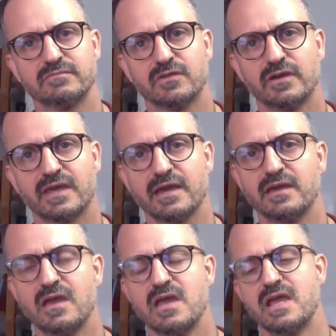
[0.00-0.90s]
Okay,
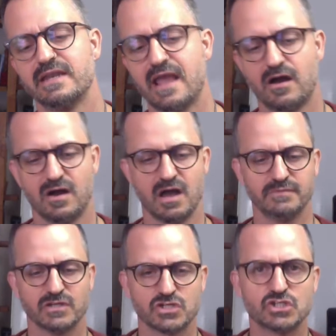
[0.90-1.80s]
now I'm
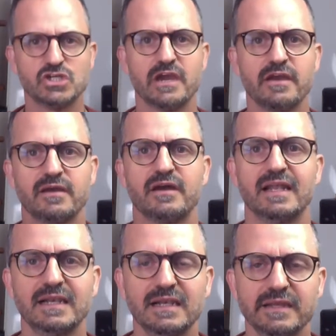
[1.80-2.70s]
going to share a
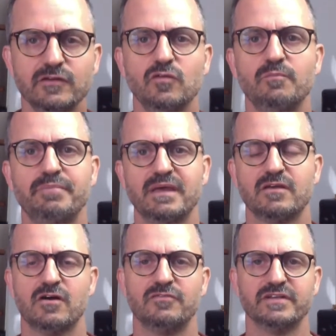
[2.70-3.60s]
little bit
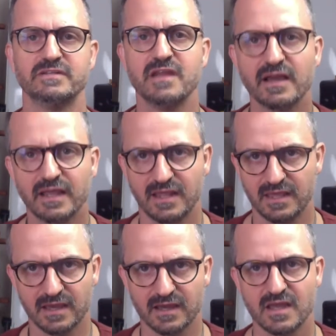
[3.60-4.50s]
of a nugget
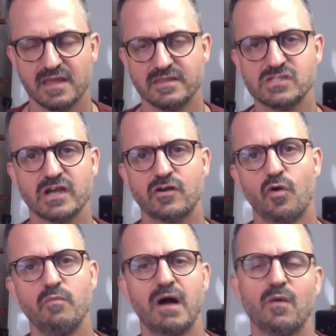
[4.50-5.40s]
here. This I
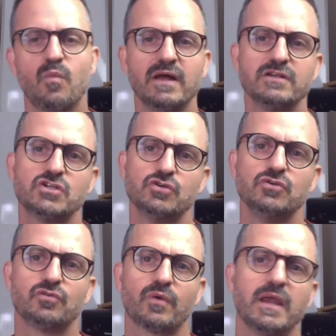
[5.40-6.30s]
call my 1, 2,
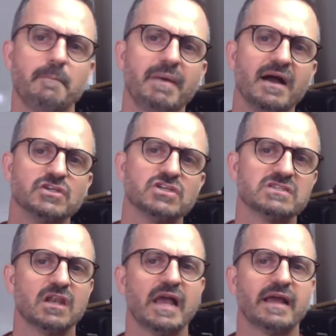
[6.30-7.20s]
3 punch. It's
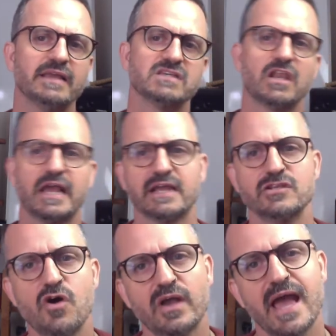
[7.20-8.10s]
like a
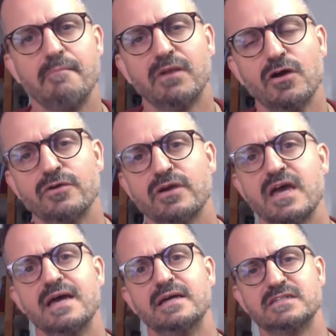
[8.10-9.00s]
knockout blow
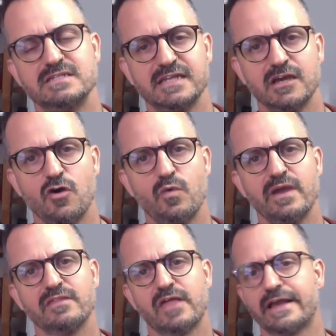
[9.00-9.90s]
to deal
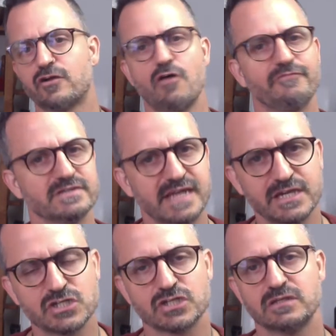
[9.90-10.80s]
with like
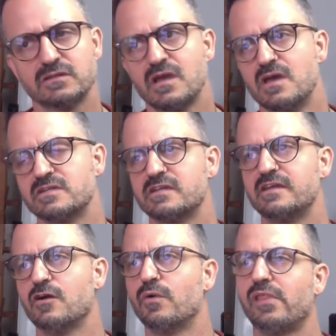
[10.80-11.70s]
confrontation, to
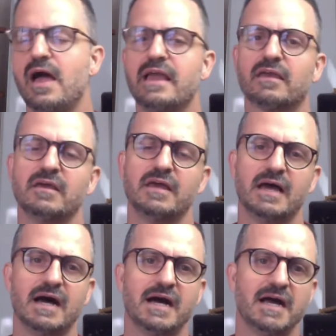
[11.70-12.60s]
deal with like
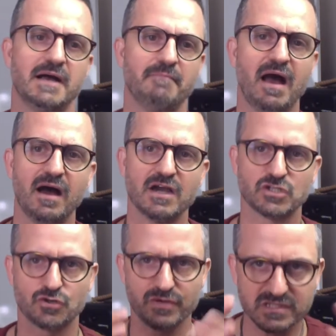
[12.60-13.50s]
harsh
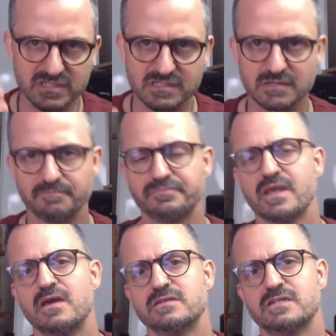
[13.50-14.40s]
criticism,
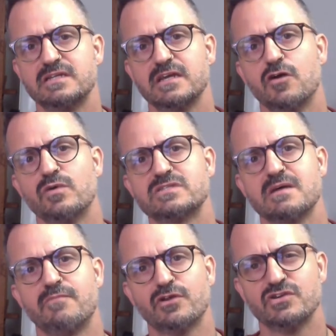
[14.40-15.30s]
to deal with
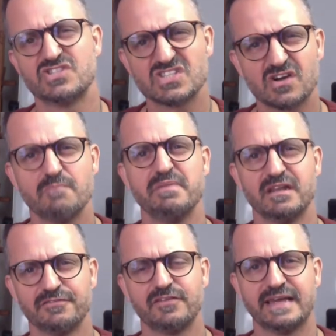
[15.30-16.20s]
somebody who's just got a bit
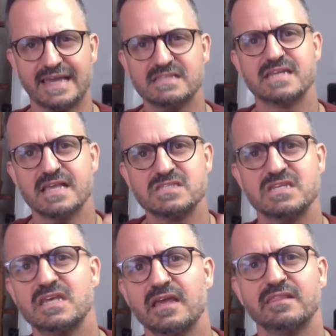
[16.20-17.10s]
of like
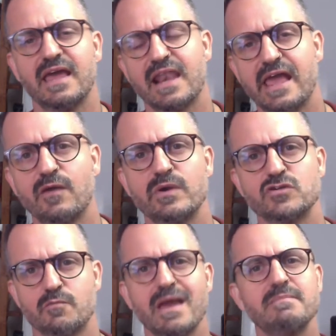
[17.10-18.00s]
intensity in their language
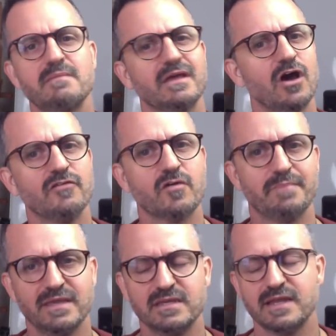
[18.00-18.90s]
or maybe a bit over
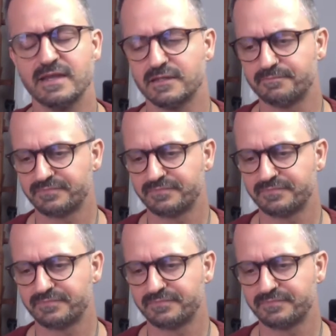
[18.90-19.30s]
opinionated.